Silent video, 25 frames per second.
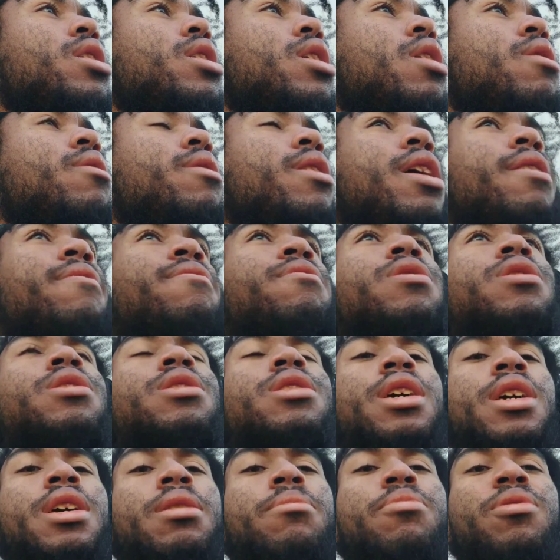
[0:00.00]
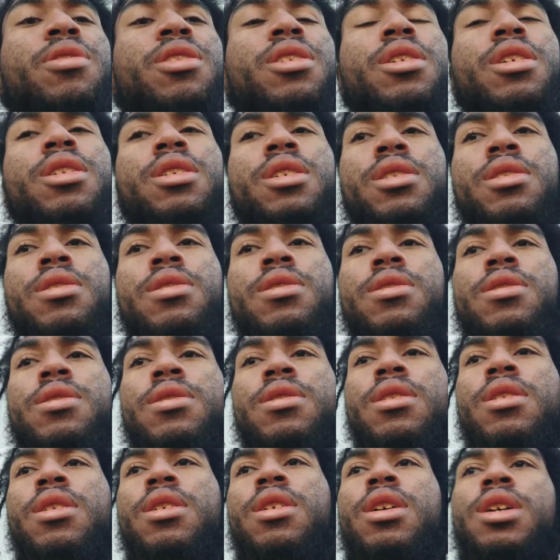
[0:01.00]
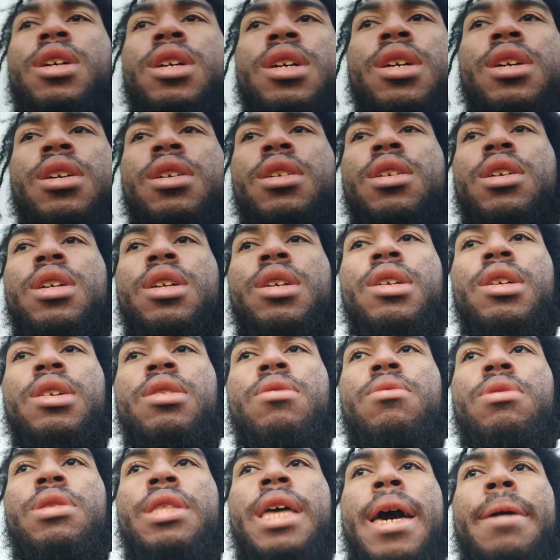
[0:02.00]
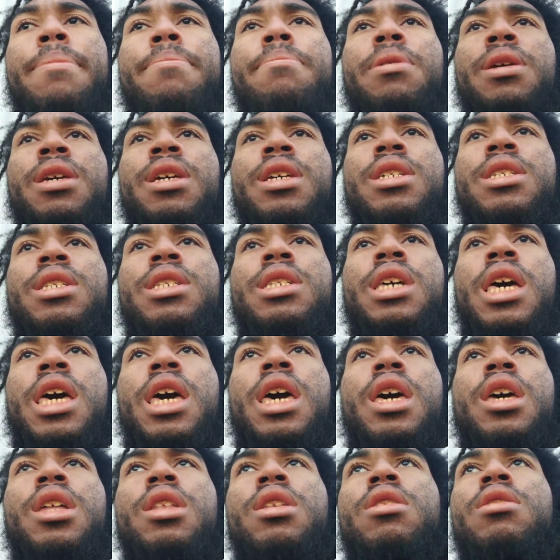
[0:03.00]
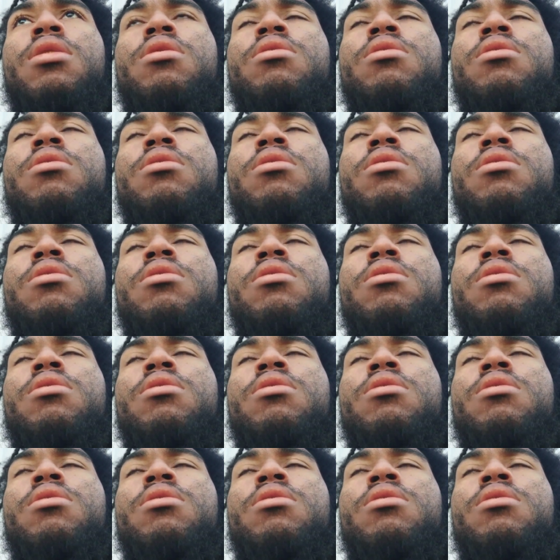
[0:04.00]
I would have to say, because with that being said,